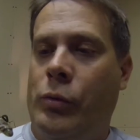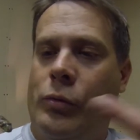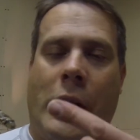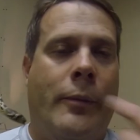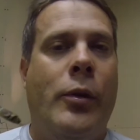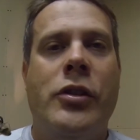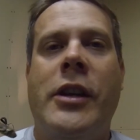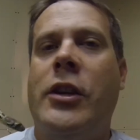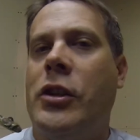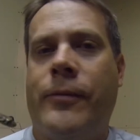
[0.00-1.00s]
like a bull
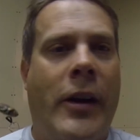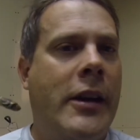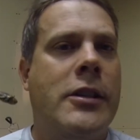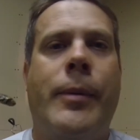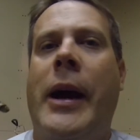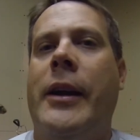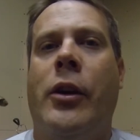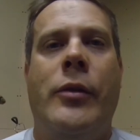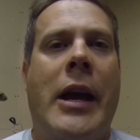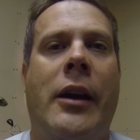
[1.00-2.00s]
snake, just find a spot and
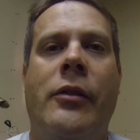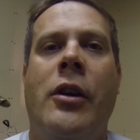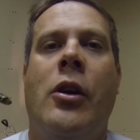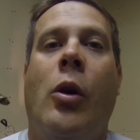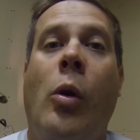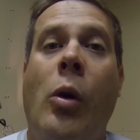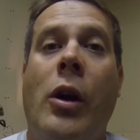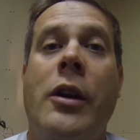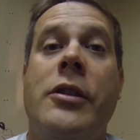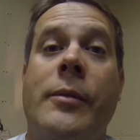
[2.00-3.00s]
go down,
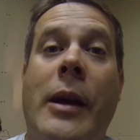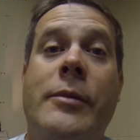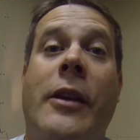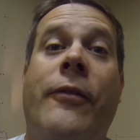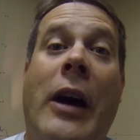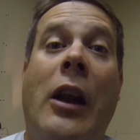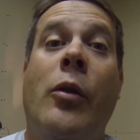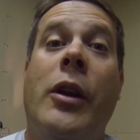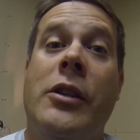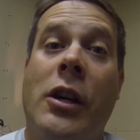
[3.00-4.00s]
or sometimes they
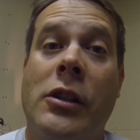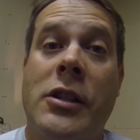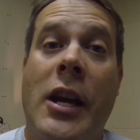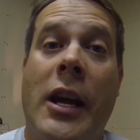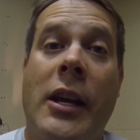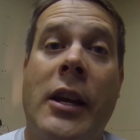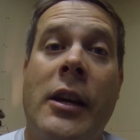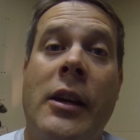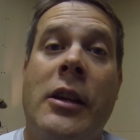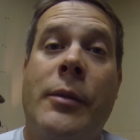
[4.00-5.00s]
follow an adult snake,
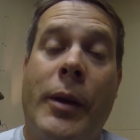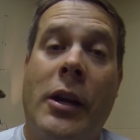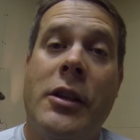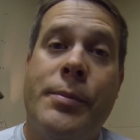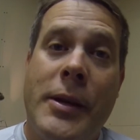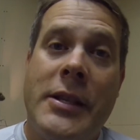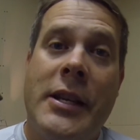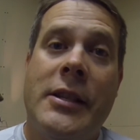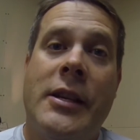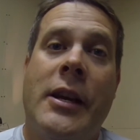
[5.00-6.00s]
depending on the
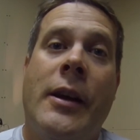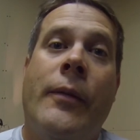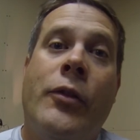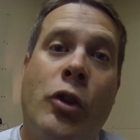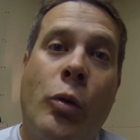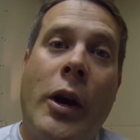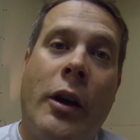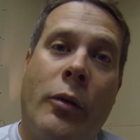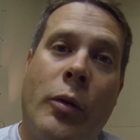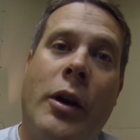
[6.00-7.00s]
species, to
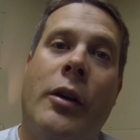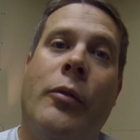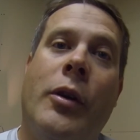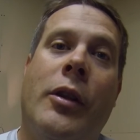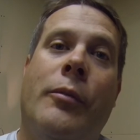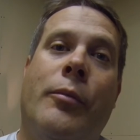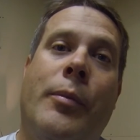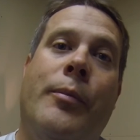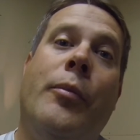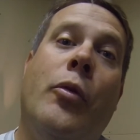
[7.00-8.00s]
where the
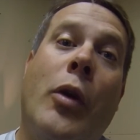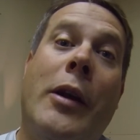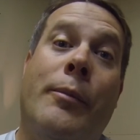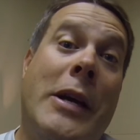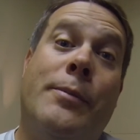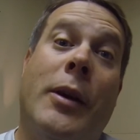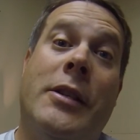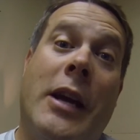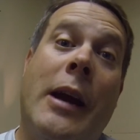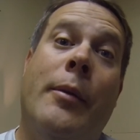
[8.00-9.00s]
best
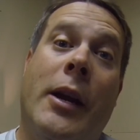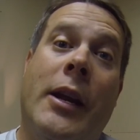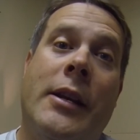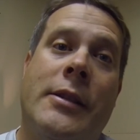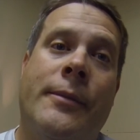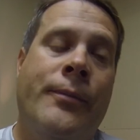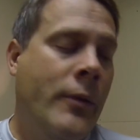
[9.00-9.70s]
place to hibernate is.